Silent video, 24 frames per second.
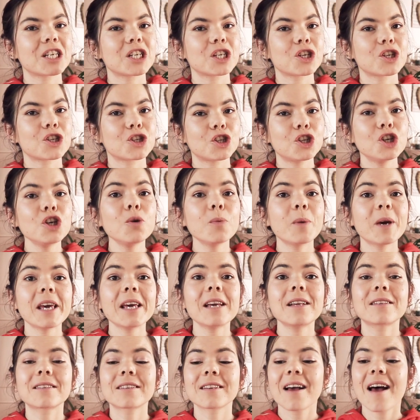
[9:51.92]
in two
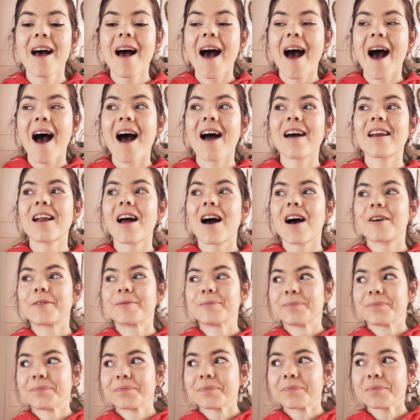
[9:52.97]
weeks and
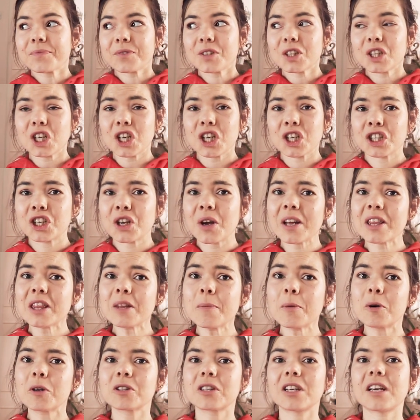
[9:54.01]
so at the
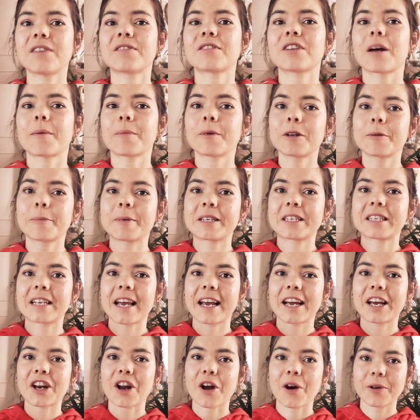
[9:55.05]
Maldives, I'm gonna be
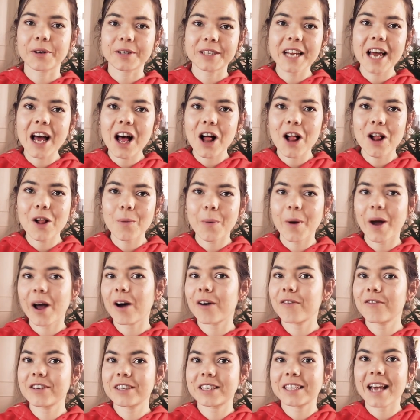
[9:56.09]
staying in a hotel where
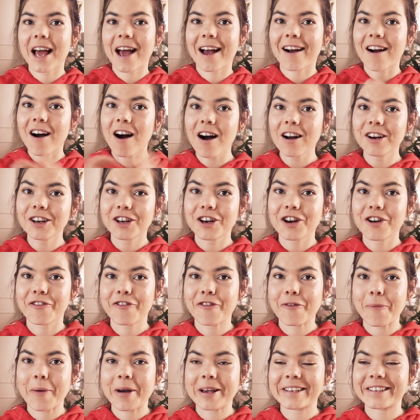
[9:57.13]
obviously I can't cook
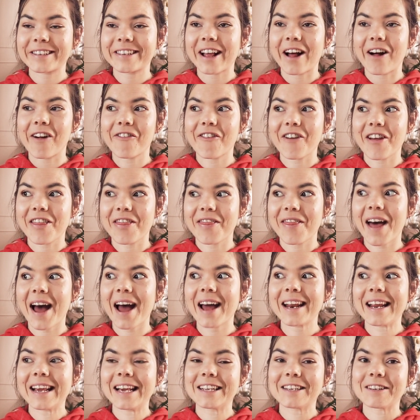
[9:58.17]
for myself and
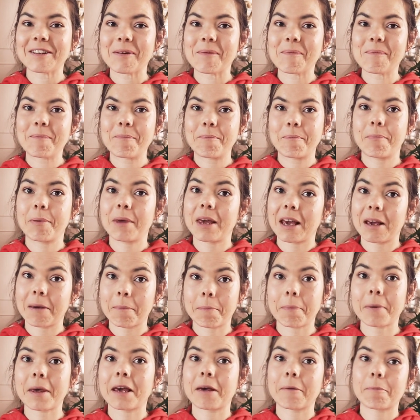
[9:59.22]
that is a
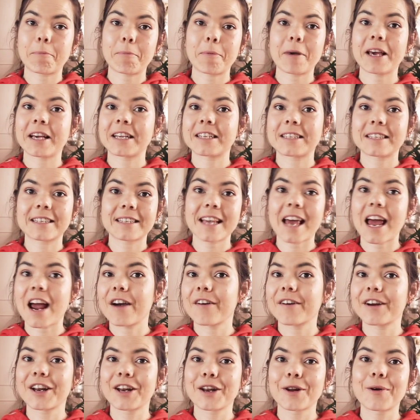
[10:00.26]
big, big, big
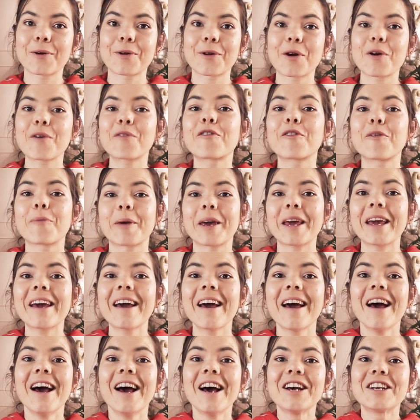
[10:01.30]
scary no-no for
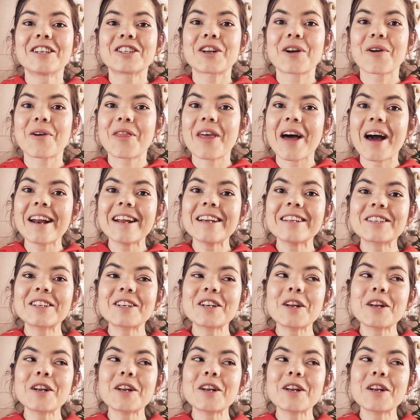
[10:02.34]
me. So that is